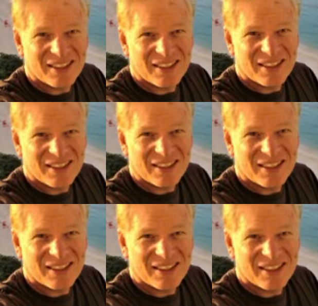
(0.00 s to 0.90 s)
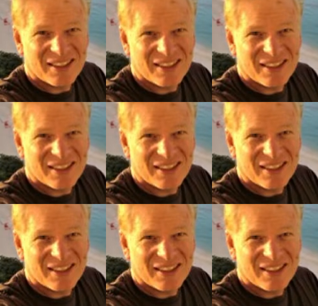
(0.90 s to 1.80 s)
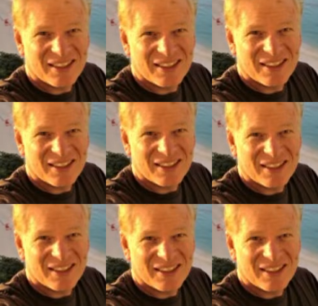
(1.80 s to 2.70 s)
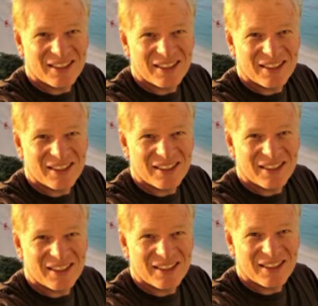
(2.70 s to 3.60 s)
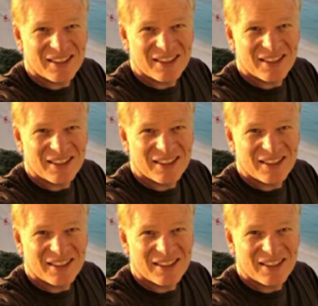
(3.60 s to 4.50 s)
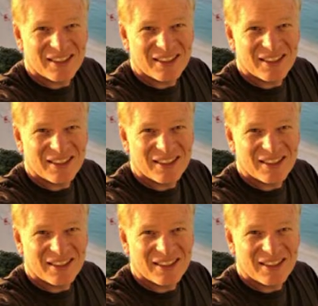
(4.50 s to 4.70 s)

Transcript: The person shown says nothing.